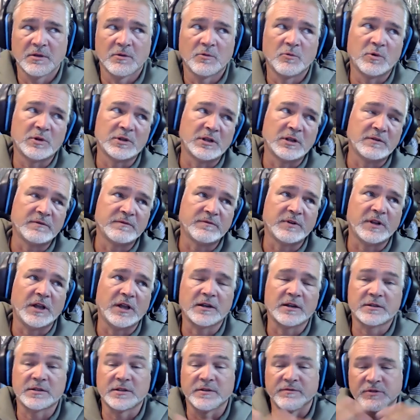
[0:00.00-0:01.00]
woodland
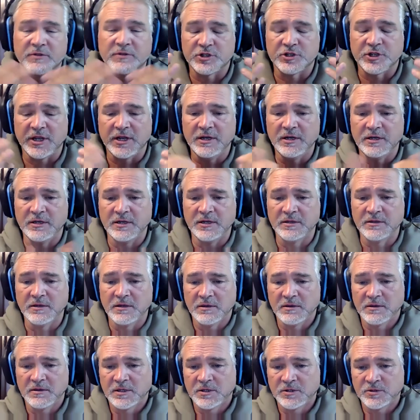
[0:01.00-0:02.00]
phlox if it's shaded, and
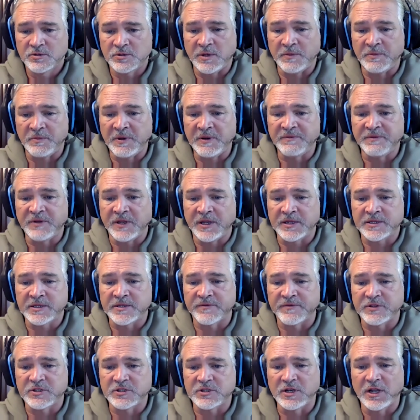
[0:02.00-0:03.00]
creeping phlox
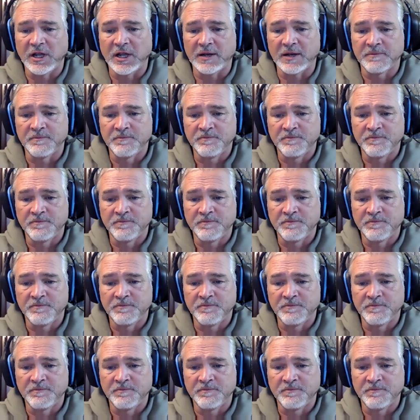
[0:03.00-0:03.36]
if it's not.